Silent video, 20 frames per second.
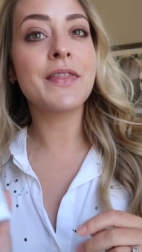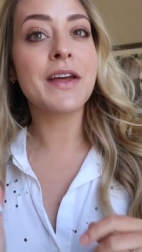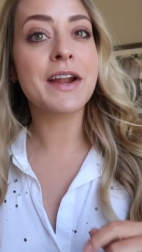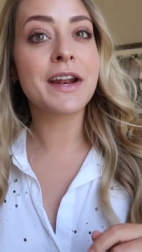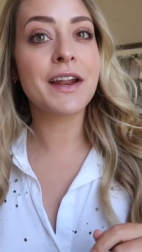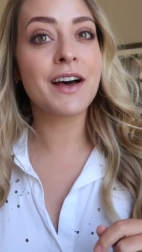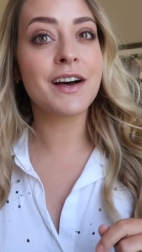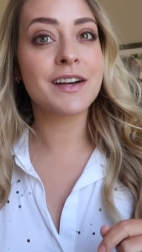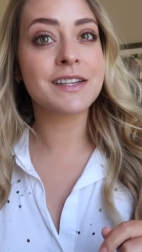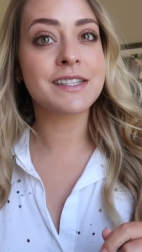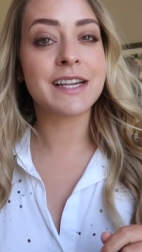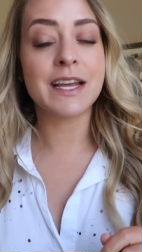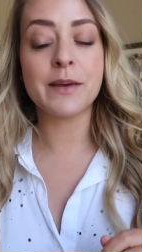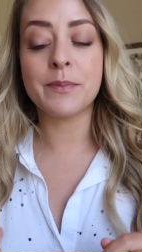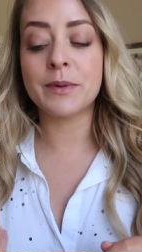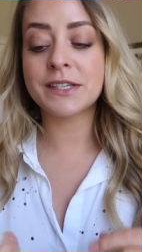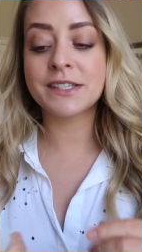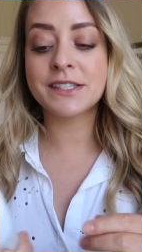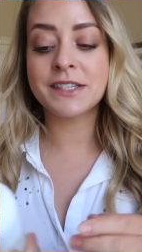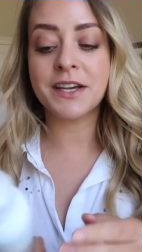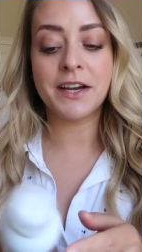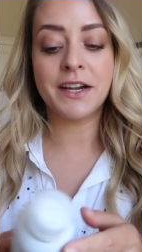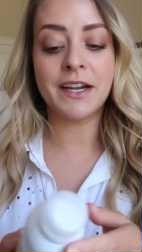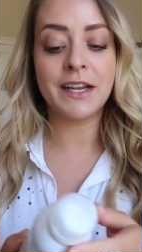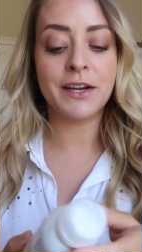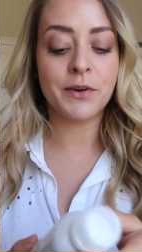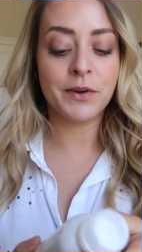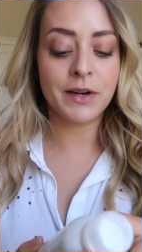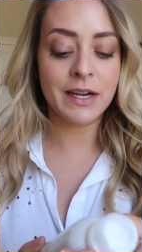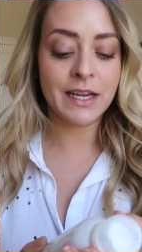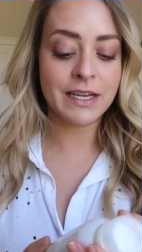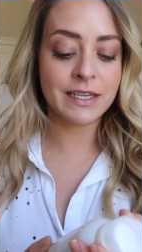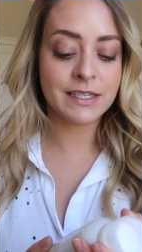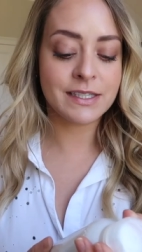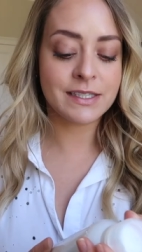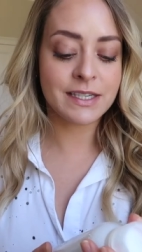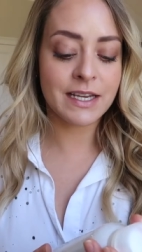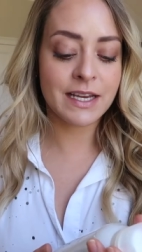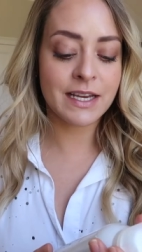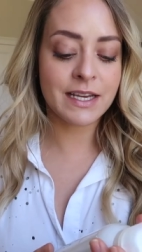And then lastly, but certainly not
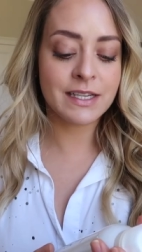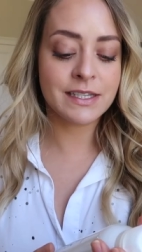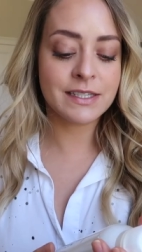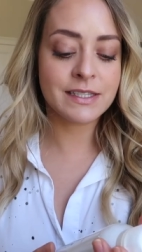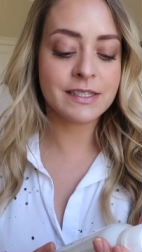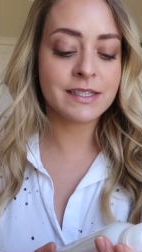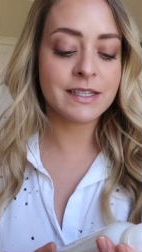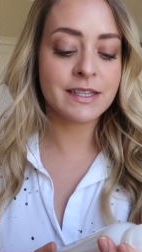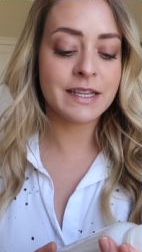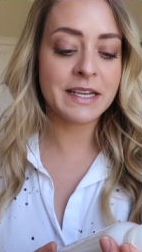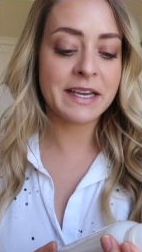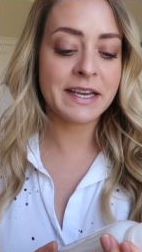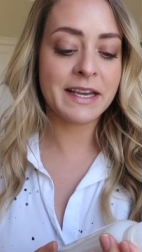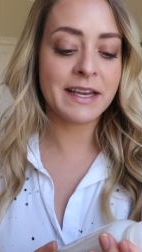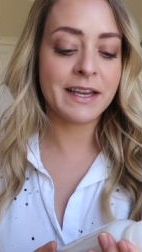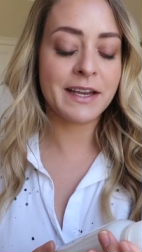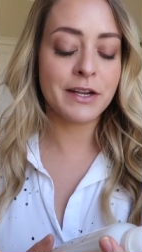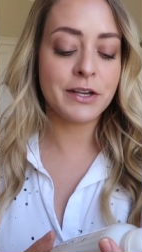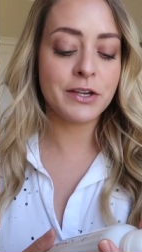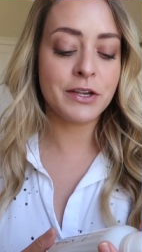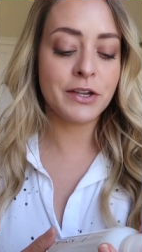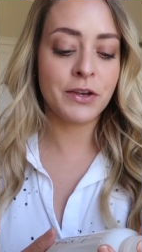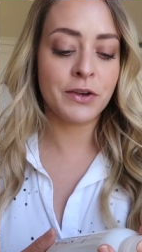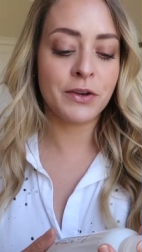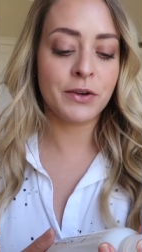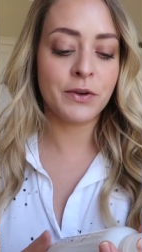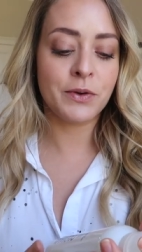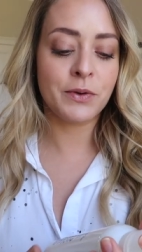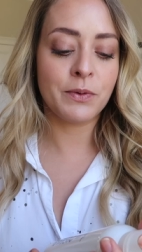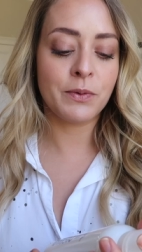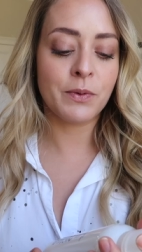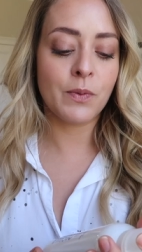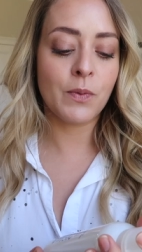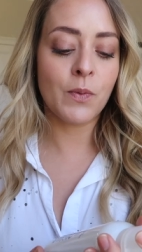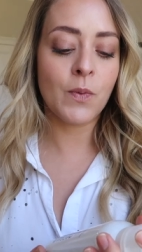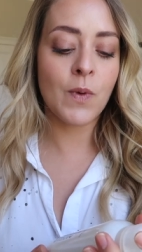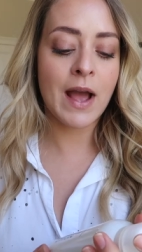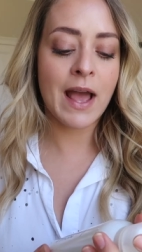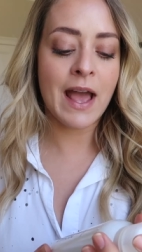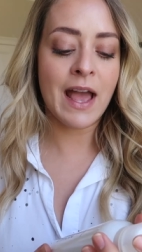least, is the new
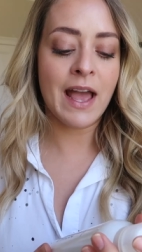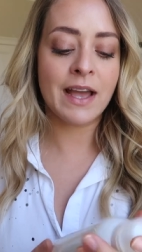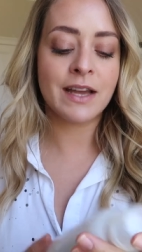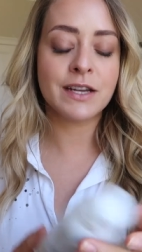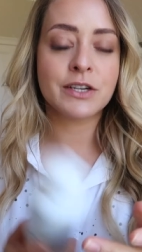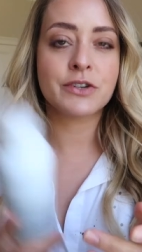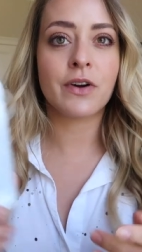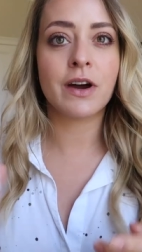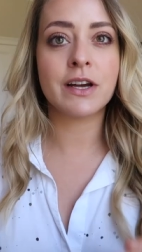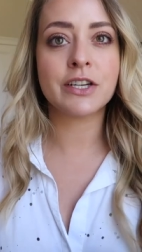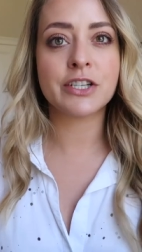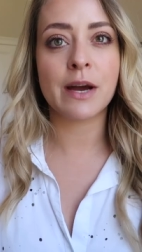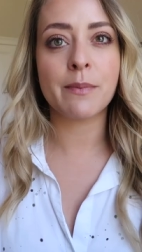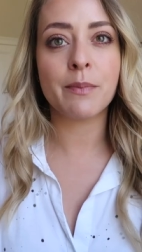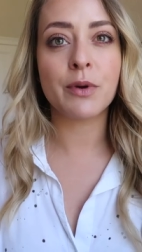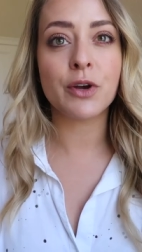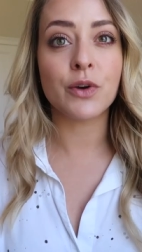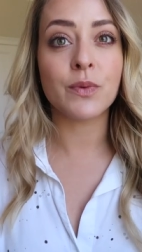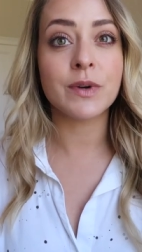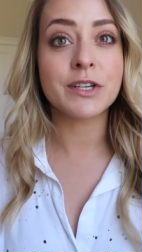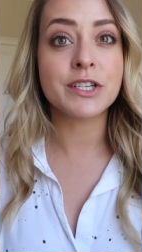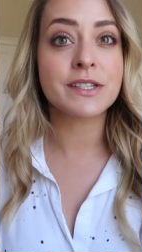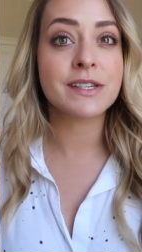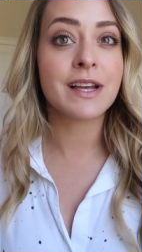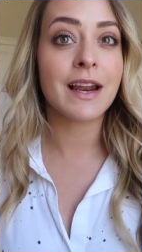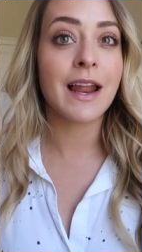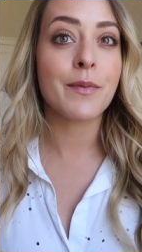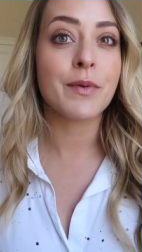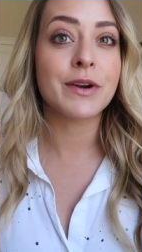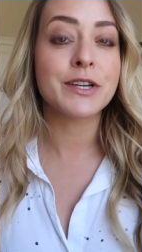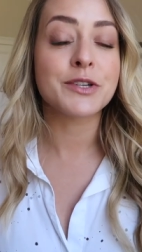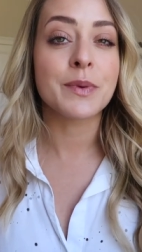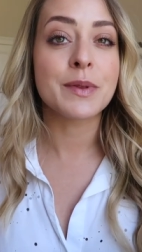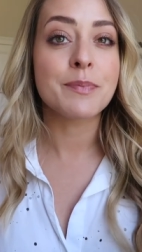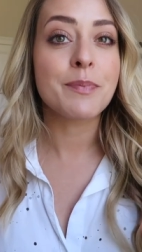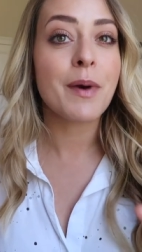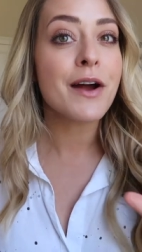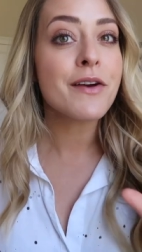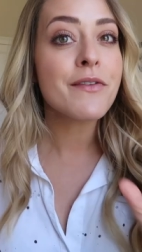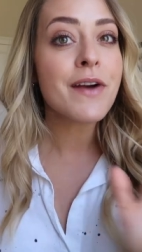Ouai dry shampoo, which is a collaboration
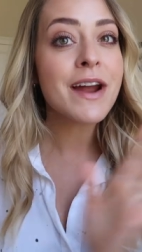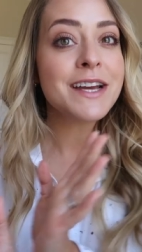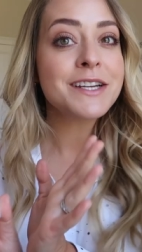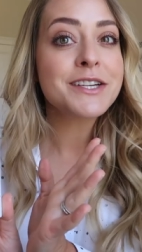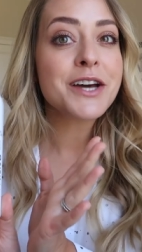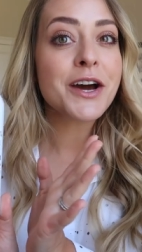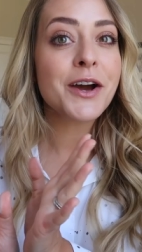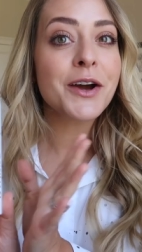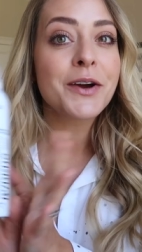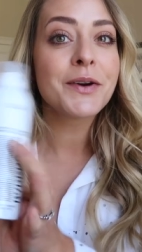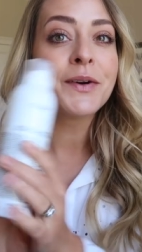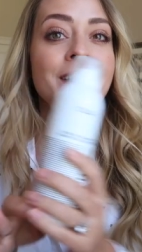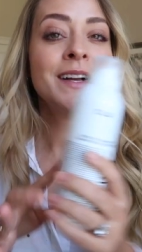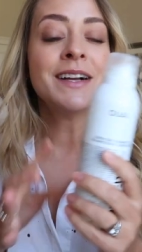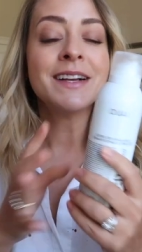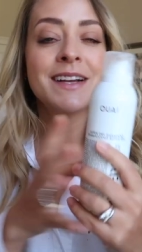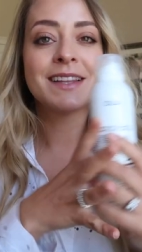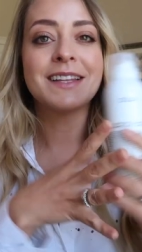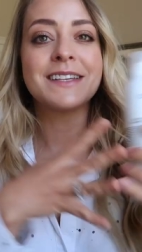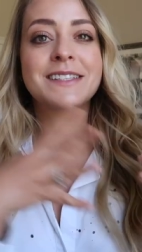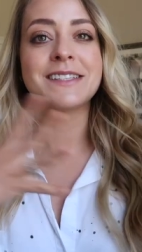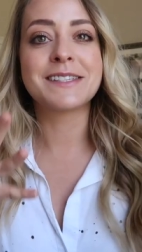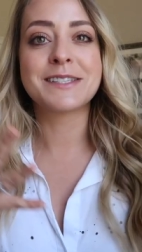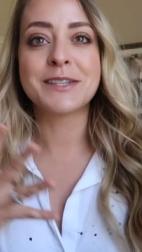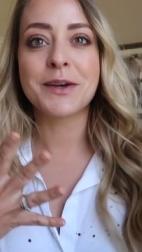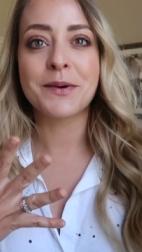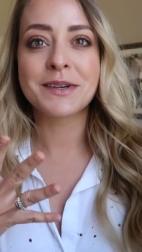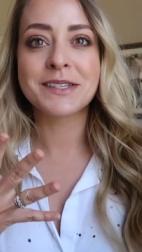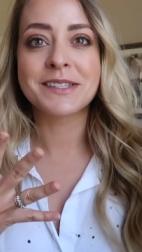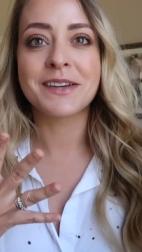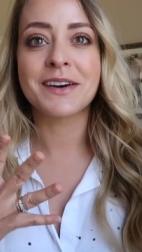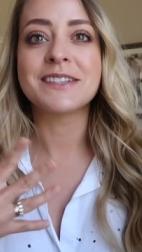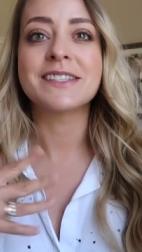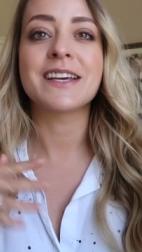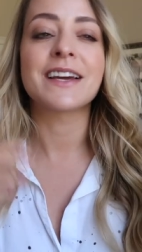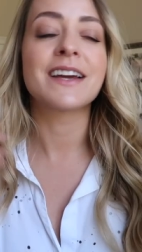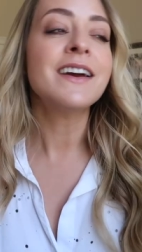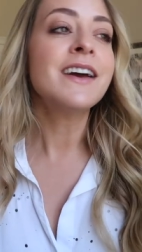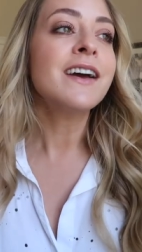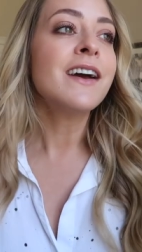with Byredo. This is so
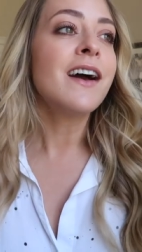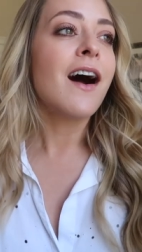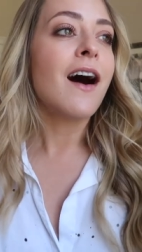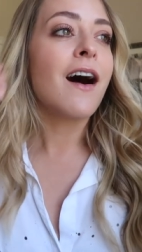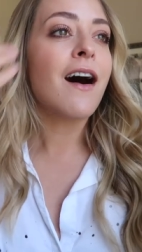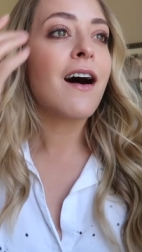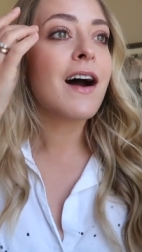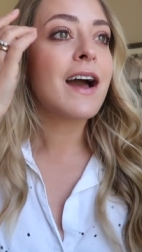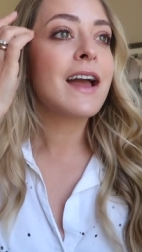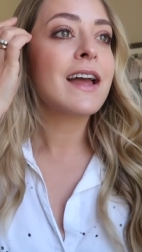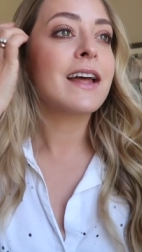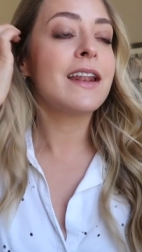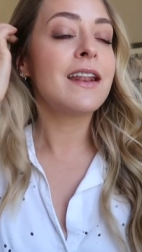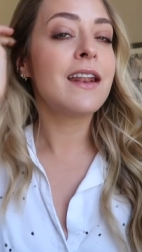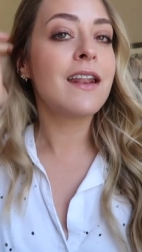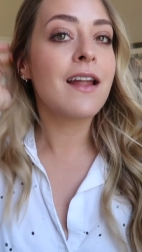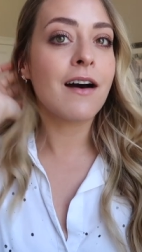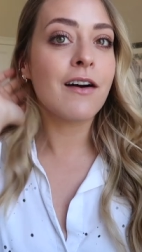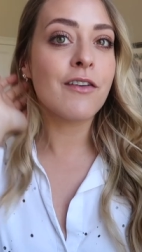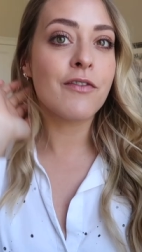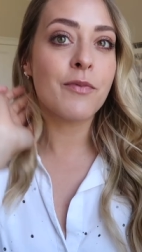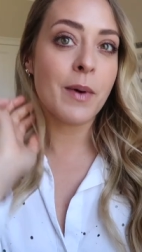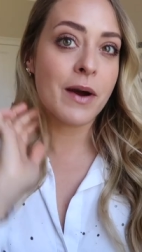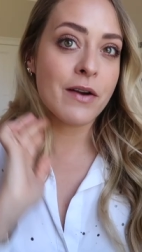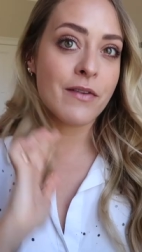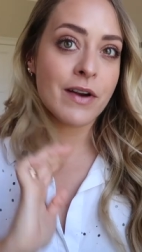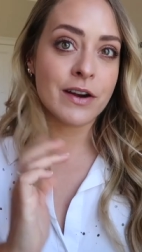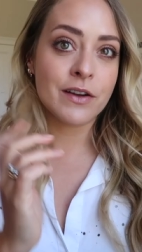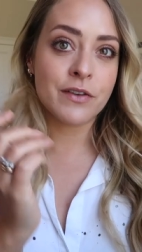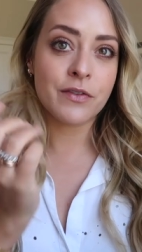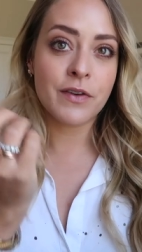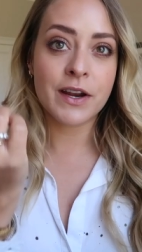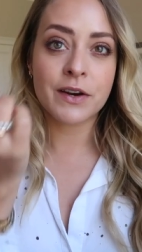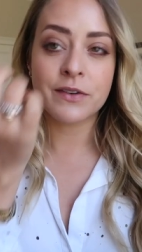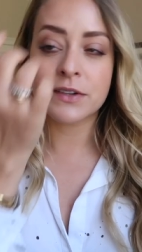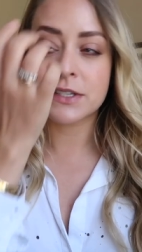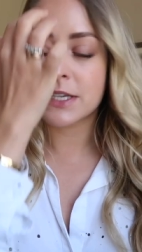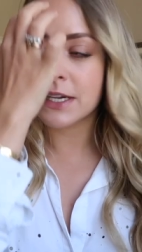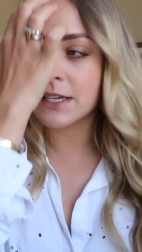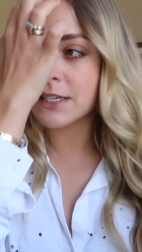exciting. I love Byredo
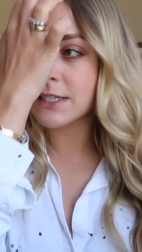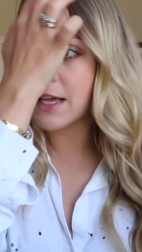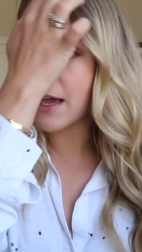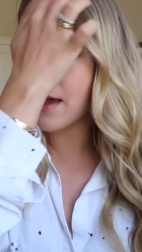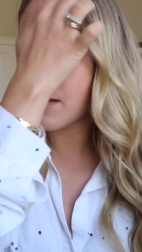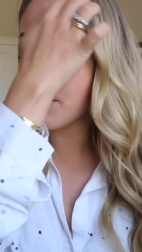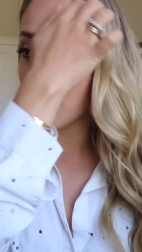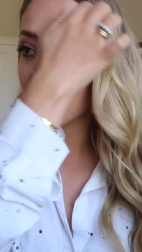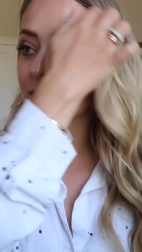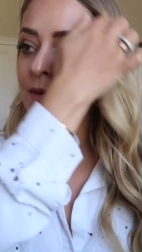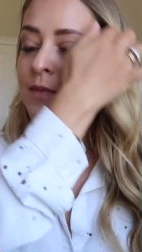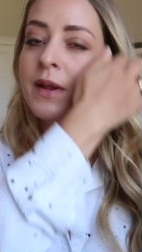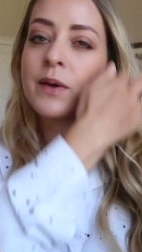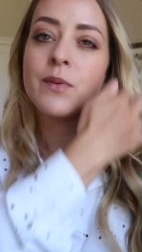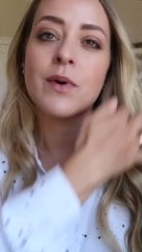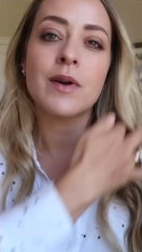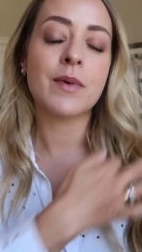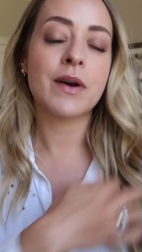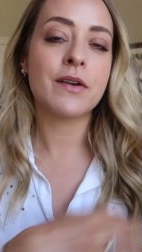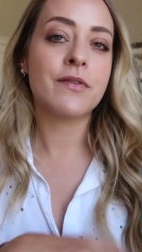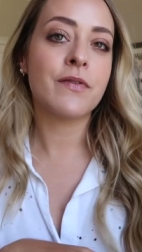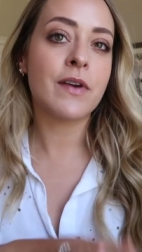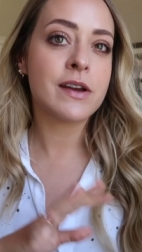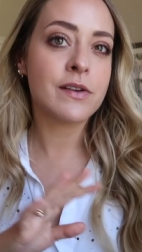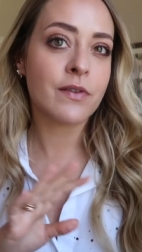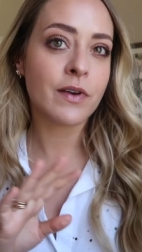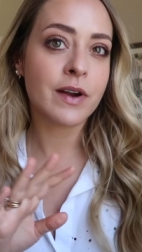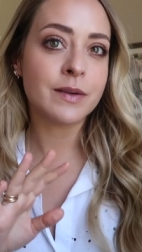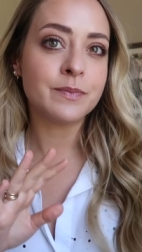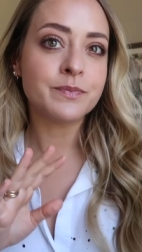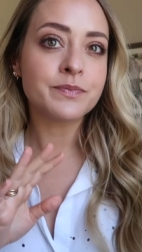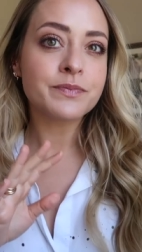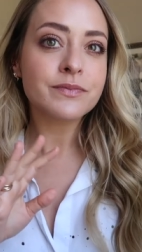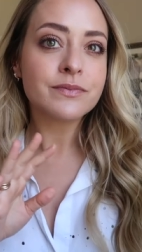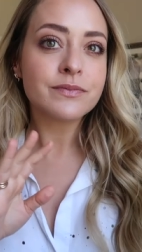fragrances. They're probably one of my favorite